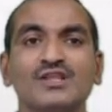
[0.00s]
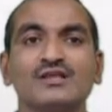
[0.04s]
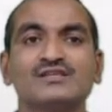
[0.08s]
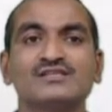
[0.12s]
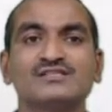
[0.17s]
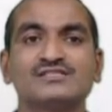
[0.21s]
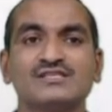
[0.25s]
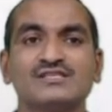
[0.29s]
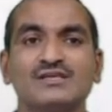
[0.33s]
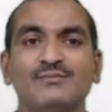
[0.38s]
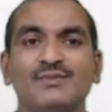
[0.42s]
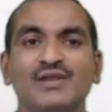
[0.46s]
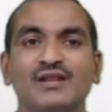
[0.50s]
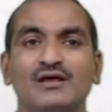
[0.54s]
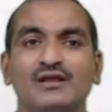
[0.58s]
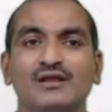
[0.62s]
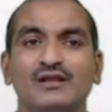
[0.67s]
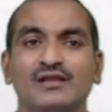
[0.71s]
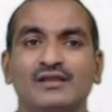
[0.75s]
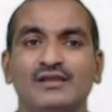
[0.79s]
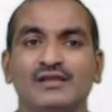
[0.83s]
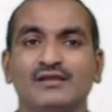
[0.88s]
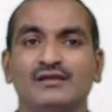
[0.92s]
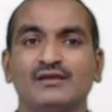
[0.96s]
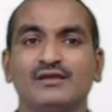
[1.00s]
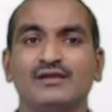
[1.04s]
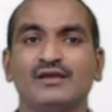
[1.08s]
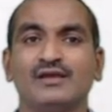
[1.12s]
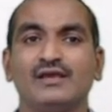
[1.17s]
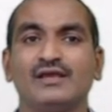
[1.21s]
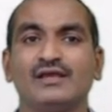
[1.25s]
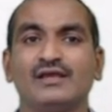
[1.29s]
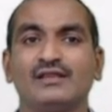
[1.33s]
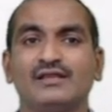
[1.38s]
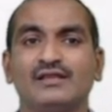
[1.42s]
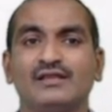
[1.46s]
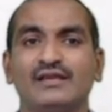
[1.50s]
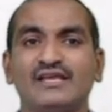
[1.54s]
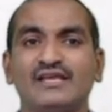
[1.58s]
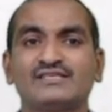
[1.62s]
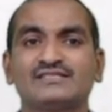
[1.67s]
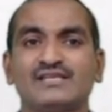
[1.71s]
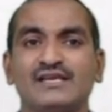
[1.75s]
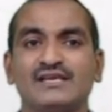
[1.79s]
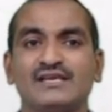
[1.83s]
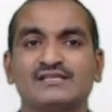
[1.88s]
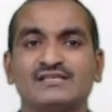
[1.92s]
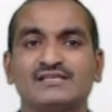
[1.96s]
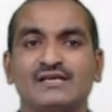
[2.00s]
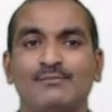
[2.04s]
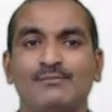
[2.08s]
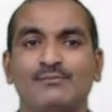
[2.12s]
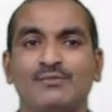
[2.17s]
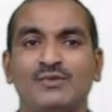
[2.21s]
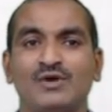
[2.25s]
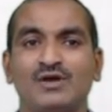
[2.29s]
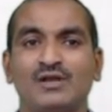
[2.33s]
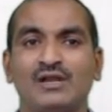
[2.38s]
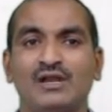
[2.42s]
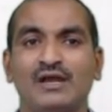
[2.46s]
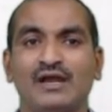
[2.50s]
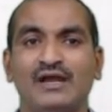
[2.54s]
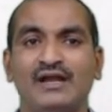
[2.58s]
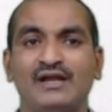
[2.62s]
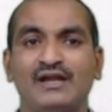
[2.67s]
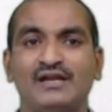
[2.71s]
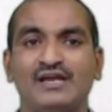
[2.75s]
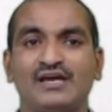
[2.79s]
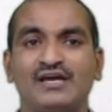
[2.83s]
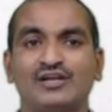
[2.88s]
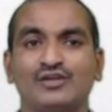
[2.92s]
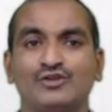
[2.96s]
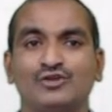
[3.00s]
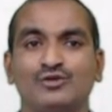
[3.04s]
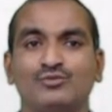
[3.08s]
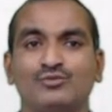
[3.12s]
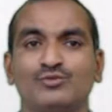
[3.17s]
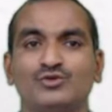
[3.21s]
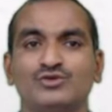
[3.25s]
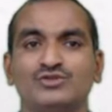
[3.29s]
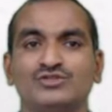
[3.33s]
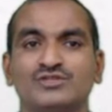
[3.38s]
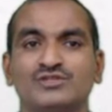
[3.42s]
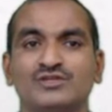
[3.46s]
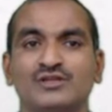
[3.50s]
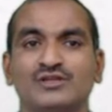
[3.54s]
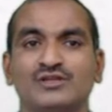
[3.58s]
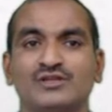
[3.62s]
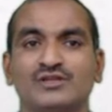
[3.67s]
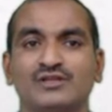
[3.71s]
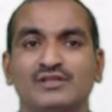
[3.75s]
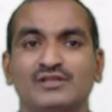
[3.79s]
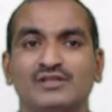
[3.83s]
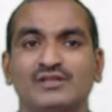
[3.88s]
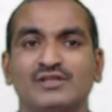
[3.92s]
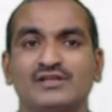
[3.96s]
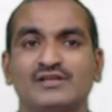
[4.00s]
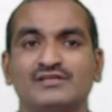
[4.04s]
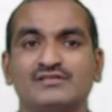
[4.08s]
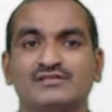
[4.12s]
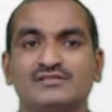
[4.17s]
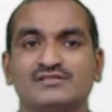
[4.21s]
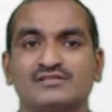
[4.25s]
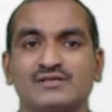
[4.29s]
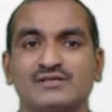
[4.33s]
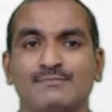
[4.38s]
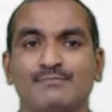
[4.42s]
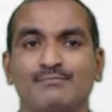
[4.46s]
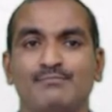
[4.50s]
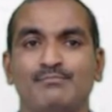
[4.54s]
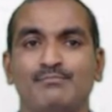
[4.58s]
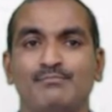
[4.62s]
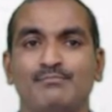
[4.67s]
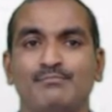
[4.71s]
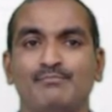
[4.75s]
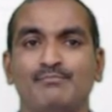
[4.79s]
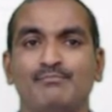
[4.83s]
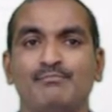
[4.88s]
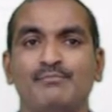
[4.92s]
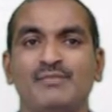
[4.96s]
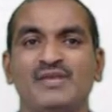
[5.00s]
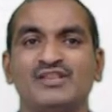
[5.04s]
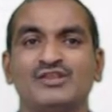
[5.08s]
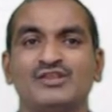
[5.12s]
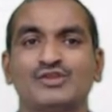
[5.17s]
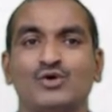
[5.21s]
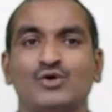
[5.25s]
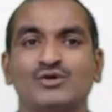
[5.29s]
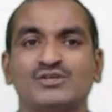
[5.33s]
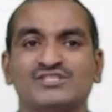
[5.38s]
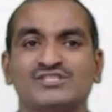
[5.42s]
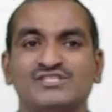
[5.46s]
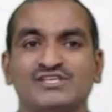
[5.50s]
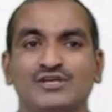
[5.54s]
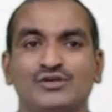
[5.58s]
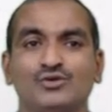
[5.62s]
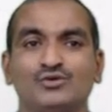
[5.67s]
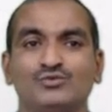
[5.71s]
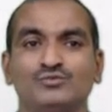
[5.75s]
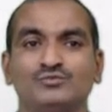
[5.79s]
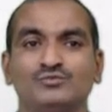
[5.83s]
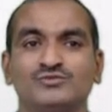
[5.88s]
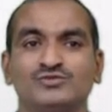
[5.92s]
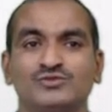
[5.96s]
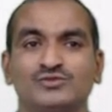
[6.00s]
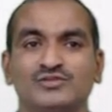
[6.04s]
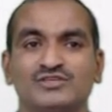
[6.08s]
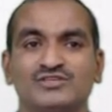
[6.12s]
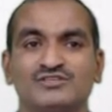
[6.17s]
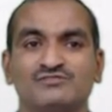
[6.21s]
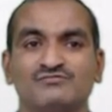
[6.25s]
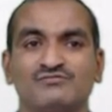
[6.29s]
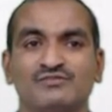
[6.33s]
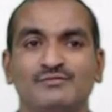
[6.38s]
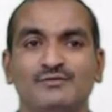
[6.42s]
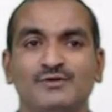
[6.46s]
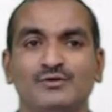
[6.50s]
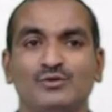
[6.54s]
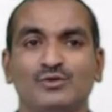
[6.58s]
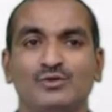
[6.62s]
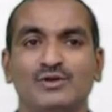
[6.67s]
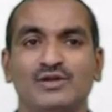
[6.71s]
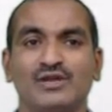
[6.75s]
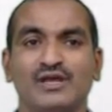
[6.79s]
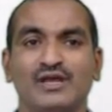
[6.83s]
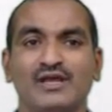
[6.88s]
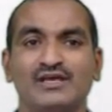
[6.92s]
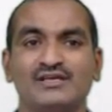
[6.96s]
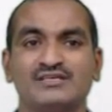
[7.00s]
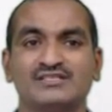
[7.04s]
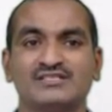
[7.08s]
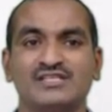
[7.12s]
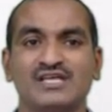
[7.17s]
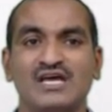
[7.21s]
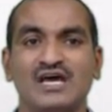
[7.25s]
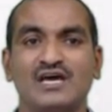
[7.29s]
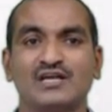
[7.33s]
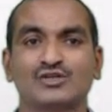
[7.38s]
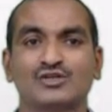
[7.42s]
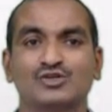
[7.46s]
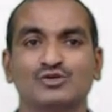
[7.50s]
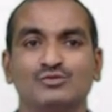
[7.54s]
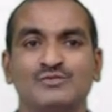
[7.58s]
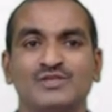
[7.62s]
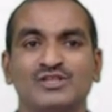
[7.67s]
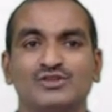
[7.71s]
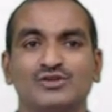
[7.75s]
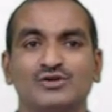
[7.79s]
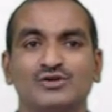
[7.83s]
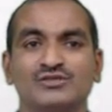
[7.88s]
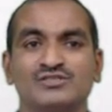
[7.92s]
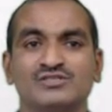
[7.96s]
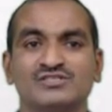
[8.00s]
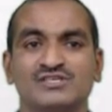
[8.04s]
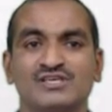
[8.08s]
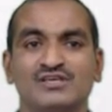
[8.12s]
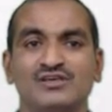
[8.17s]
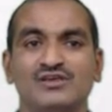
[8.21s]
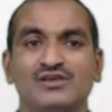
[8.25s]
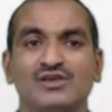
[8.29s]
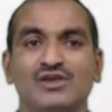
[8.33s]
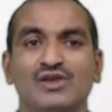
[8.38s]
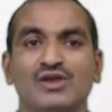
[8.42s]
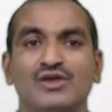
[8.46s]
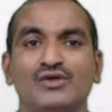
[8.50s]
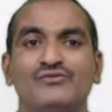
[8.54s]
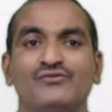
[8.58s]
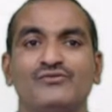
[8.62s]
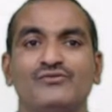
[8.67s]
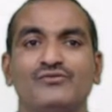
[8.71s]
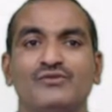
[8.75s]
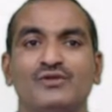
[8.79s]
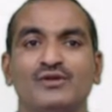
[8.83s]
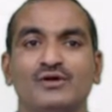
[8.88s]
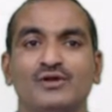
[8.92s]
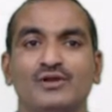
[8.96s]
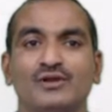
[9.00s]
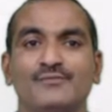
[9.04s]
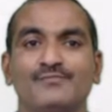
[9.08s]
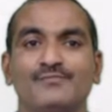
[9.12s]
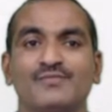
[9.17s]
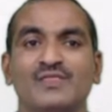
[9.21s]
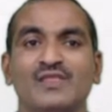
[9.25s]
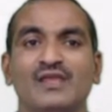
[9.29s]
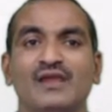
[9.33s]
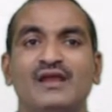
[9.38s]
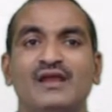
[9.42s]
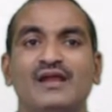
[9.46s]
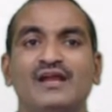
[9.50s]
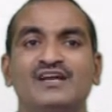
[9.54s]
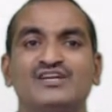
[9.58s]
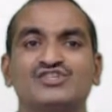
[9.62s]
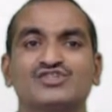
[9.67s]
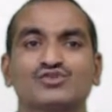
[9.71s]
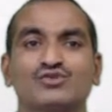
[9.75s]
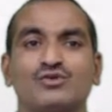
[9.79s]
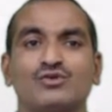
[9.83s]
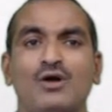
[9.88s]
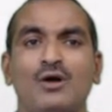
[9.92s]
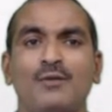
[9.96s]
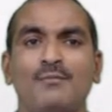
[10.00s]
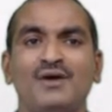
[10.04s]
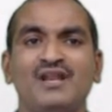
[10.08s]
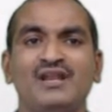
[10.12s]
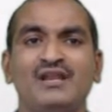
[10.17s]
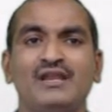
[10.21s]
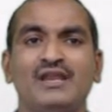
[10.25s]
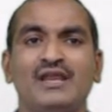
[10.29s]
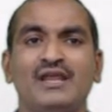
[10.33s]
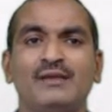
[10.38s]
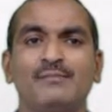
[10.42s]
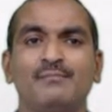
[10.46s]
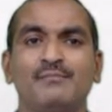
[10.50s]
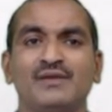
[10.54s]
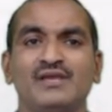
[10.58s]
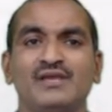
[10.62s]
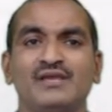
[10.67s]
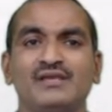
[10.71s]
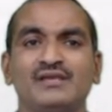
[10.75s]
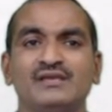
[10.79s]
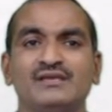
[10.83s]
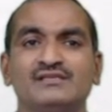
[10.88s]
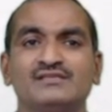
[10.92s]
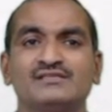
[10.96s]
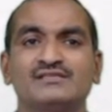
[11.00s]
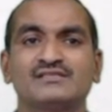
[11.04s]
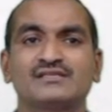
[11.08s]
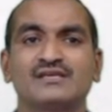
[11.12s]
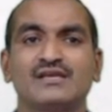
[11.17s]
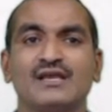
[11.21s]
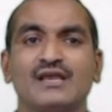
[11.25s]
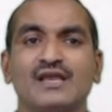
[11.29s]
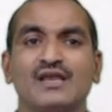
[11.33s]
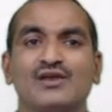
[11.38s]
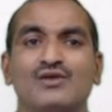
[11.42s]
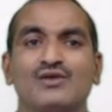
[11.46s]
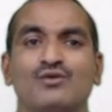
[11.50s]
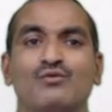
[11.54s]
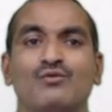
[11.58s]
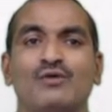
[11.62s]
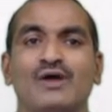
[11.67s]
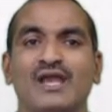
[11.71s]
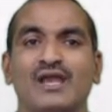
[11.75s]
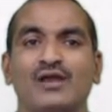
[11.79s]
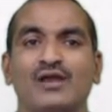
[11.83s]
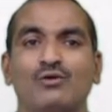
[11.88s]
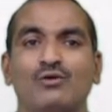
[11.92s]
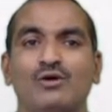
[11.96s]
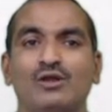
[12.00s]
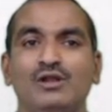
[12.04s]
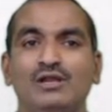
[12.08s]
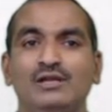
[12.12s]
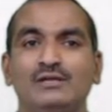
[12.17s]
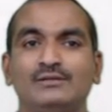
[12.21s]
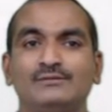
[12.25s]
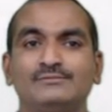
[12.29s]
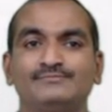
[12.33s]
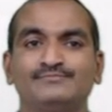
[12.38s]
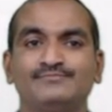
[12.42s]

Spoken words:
Similarly, in the next example, at ortho position there is methoxy group. So this will be known as the orthomethoxy phenol. Its common name is guaiacol.